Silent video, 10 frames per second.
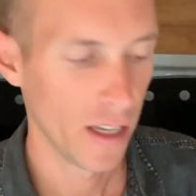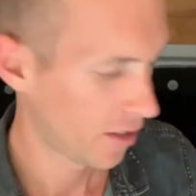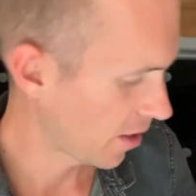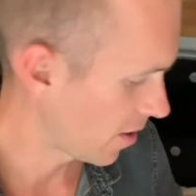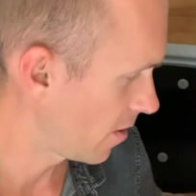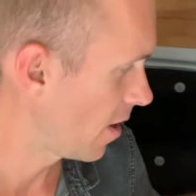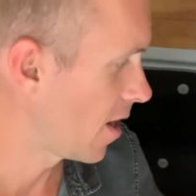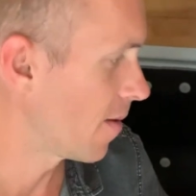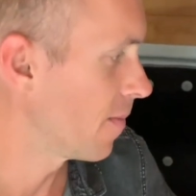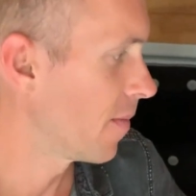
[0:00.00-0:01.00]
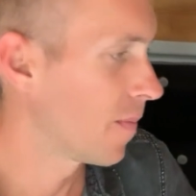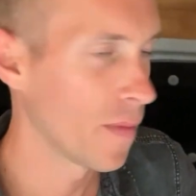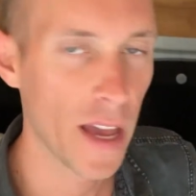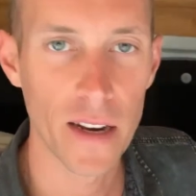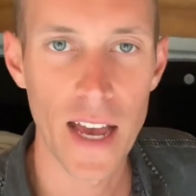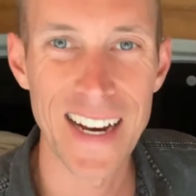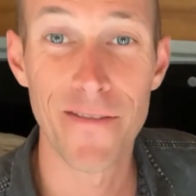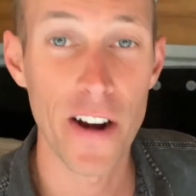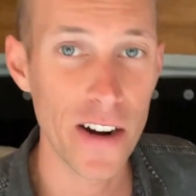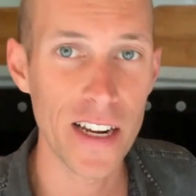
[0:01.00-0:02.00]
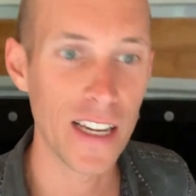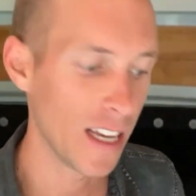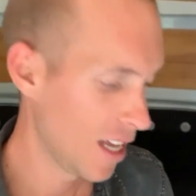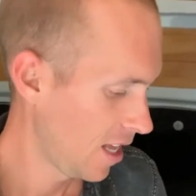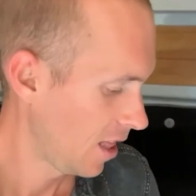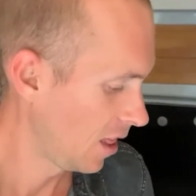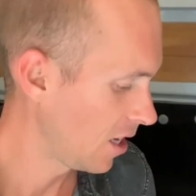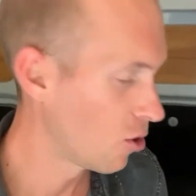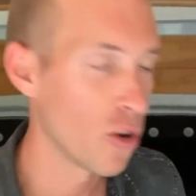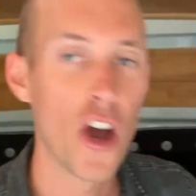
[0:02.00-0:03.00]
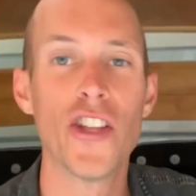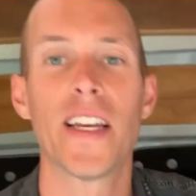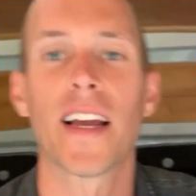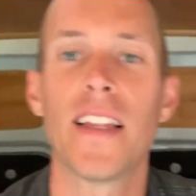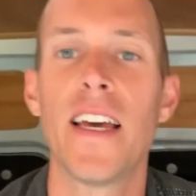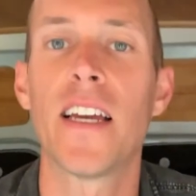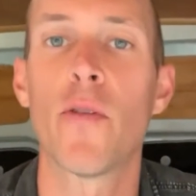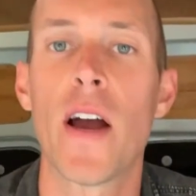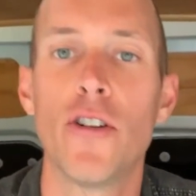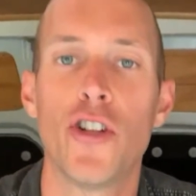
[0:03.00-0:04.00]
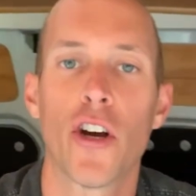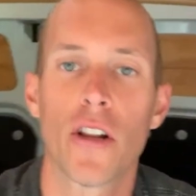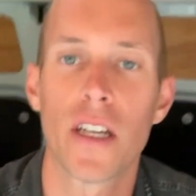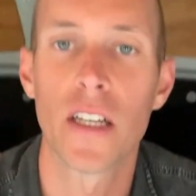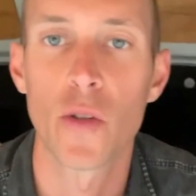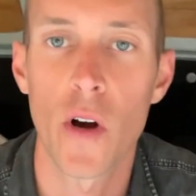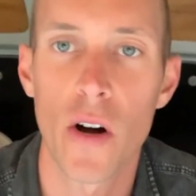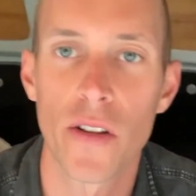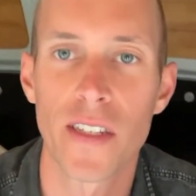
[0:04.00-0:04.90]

So and a very little known technique around journaling as well.